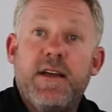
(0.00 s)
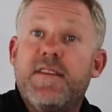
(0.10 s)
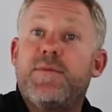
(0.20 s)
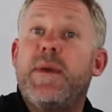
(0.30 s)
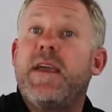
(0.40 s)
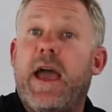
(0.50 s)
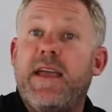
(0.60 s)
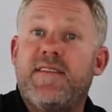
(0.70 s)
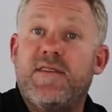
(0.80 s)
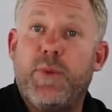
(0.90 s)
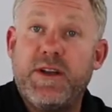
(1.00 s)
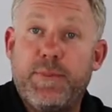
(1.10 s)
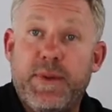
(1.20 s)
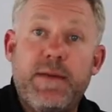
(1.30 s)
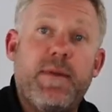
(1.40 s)
this being a
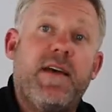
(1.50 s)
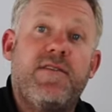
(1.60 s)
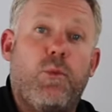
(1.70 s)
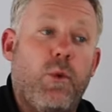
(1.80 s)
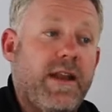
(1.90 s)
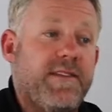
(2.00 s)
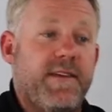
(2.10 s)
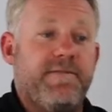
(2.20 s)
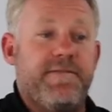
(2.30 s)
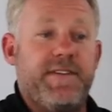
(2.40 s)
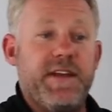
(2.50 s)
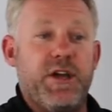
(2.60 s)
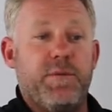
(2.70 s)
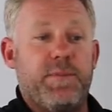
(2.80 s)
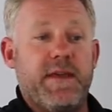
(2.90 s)
spot beam as well as a
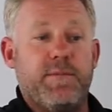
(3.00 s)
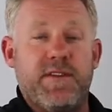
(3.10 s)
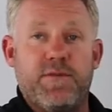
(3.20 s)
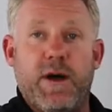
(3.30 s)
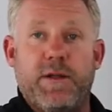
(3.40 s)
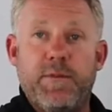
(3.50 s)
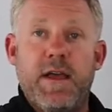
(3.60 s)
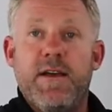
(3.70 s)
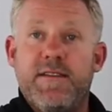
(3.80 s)
video beam as well.